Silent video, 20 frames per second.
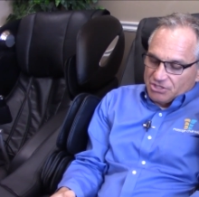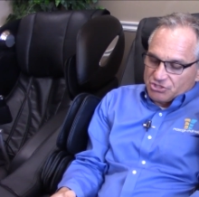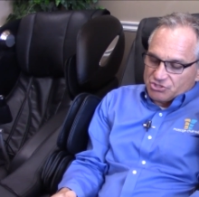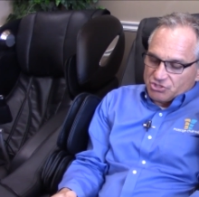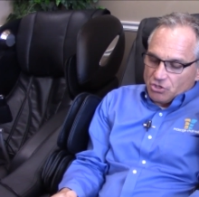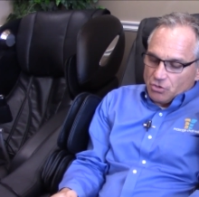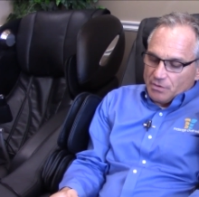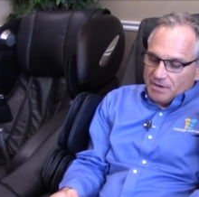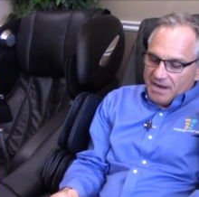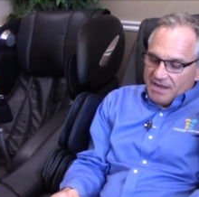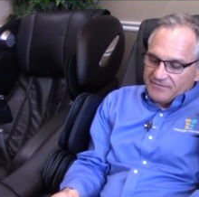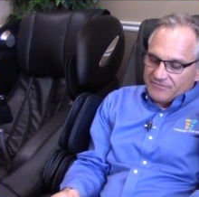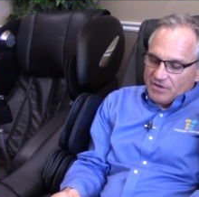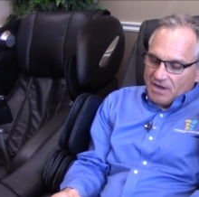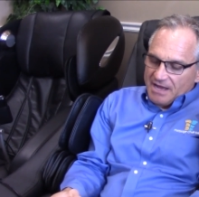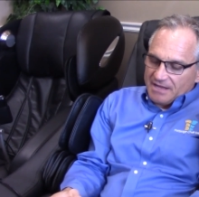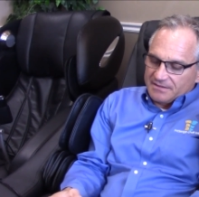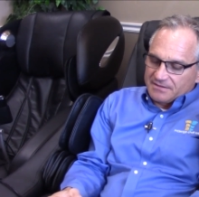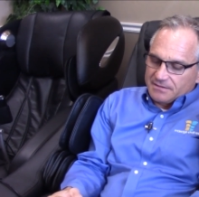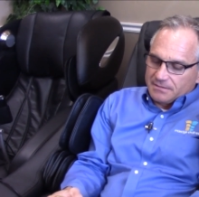So when I've
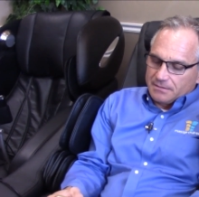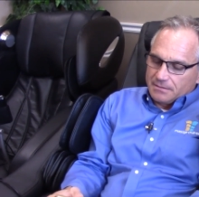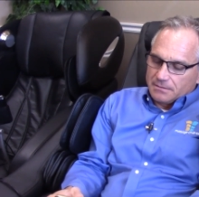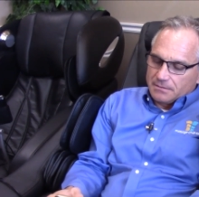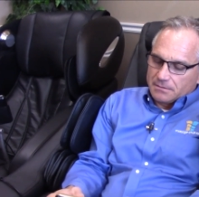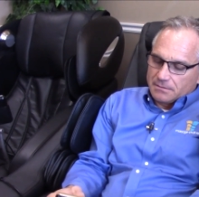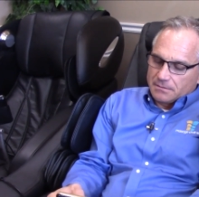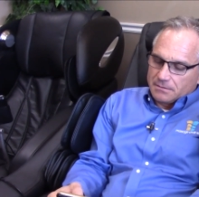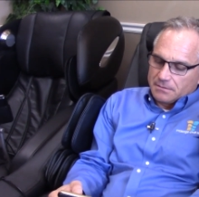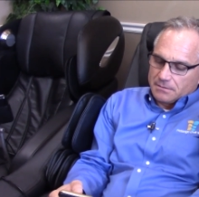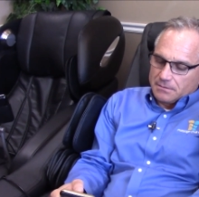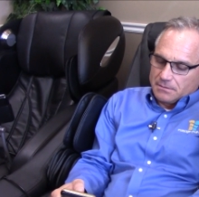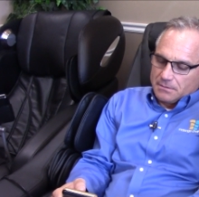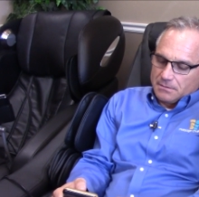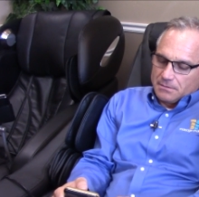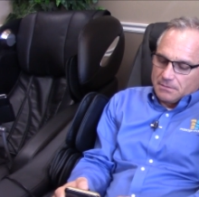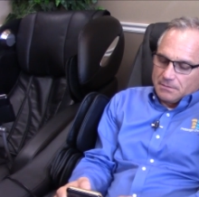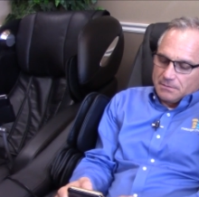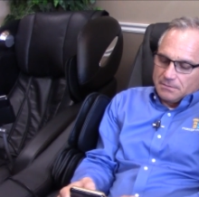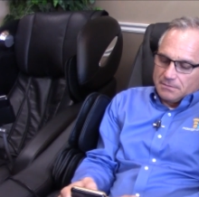got,
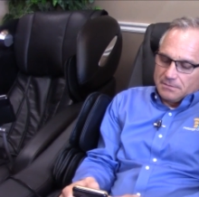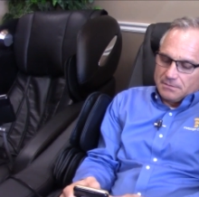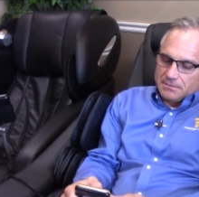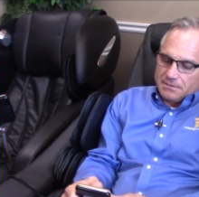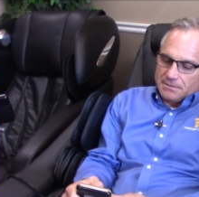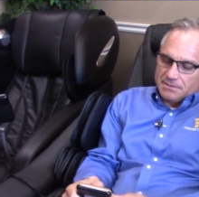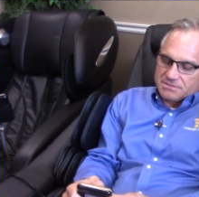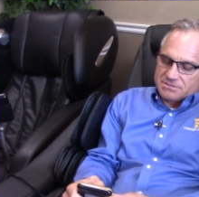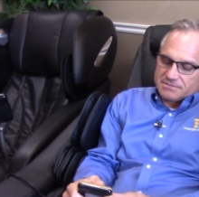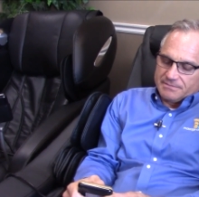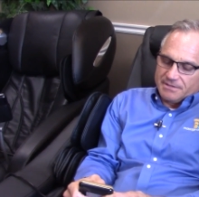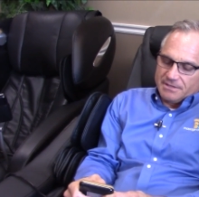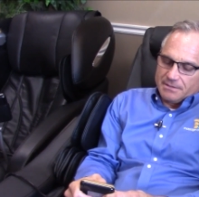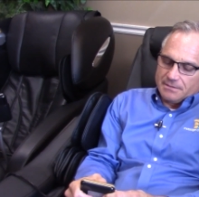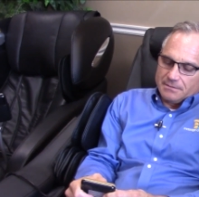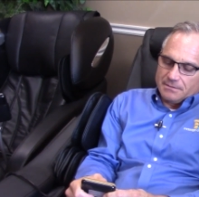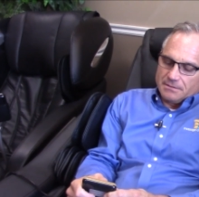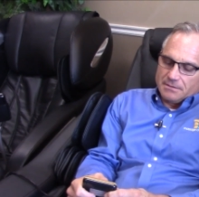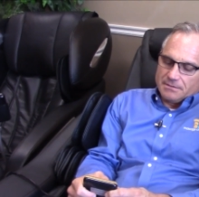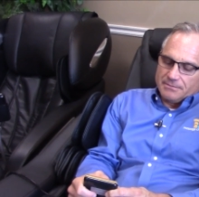just a
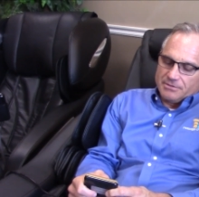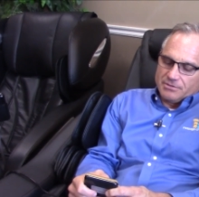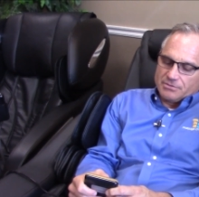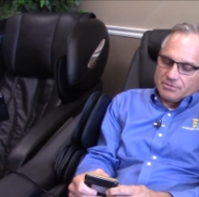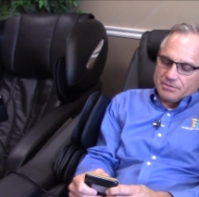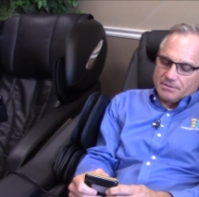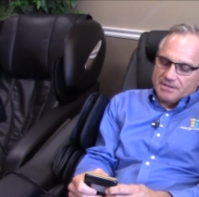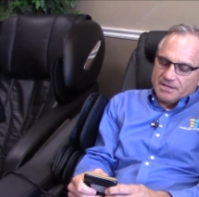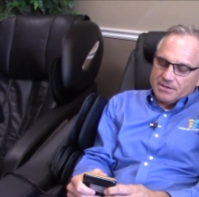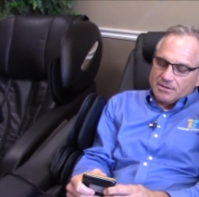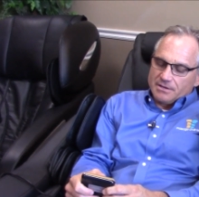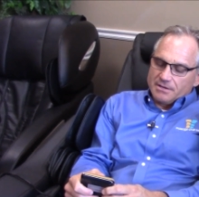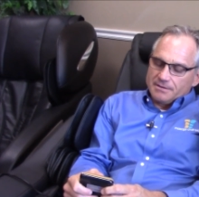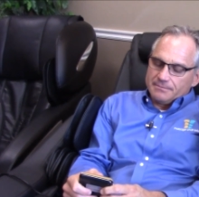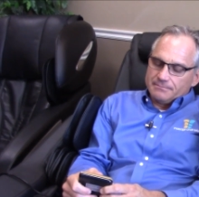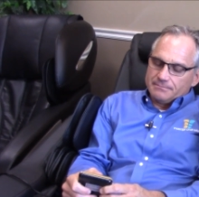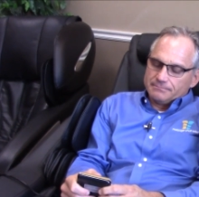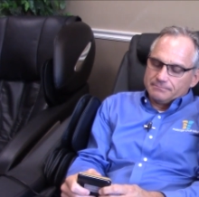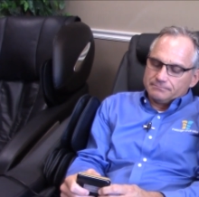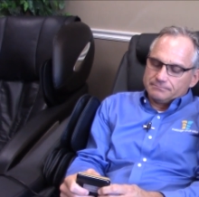minute, let me turn that on.